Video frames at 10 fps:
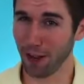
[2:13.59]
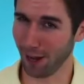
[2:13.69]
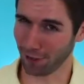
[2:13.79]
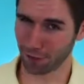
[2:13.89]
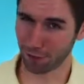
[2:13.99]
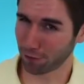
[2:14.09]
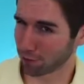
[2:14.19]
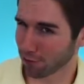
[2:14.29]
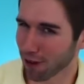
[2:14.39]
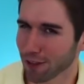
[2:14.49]
It's
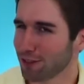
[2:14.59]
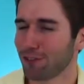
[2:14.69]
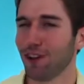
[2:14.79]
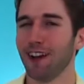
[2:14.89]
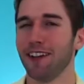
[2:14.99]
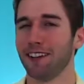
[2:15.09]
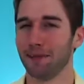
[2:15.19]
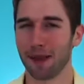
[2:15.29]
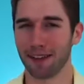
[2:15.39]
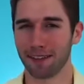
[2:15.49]
frustrating
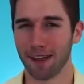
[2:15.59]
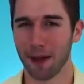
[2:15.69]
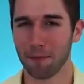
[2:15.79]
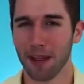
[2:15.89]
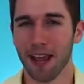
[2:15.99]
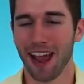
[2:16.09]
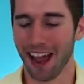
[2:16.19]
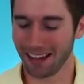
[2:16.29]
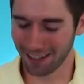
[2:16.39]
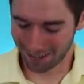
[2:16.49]
to mess up,
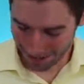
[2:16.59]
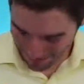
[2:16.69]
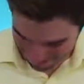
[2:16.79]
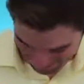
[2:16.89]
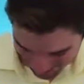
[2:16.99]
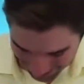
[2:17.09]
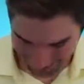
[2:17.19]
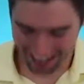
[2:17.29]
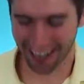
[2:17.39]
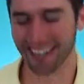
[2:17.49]
and it's
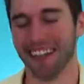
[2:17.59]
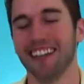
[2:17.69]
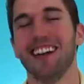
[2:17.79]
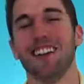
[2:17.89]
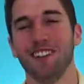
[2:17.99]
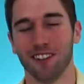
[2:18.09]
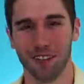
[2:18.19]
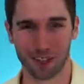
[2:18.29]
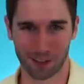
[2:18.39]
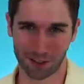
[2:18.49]
humiliating to
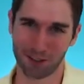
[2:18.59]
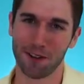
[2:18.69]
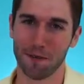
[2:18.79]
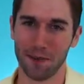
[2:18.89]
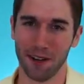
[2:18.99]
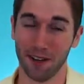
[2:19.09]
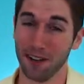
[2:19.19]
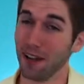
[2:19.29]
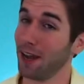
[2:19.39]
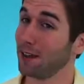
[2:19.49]
look stupid.
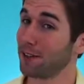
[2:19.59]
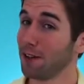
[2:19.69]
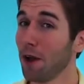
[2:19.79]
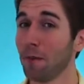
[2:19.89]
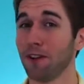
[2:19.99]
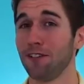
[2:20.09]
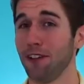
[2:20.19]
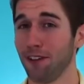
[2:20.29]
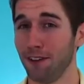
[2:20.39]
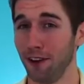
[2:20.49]
It's so much
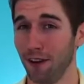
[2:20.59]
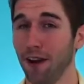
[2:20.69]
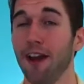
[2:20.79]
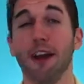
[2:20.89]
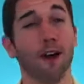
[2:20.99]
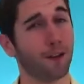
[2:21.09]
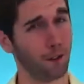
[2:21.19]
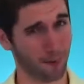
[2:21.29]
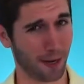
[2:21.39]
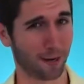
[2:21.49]
easier
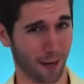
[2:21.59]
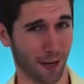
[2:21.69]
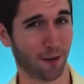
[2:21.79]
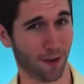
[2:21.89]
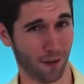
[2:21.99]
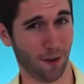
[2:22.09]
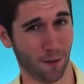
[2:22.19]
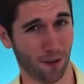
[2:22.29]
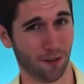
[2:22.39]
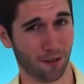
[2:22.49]
to maintain your
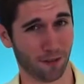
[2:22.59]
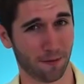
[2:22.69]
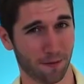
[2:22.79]
image.